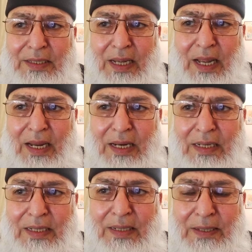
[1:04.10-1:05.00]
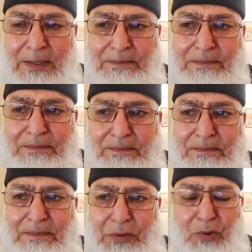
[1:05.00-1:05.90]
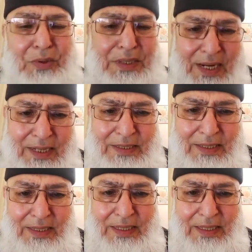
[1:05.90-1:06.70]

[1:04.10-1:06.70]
and contract,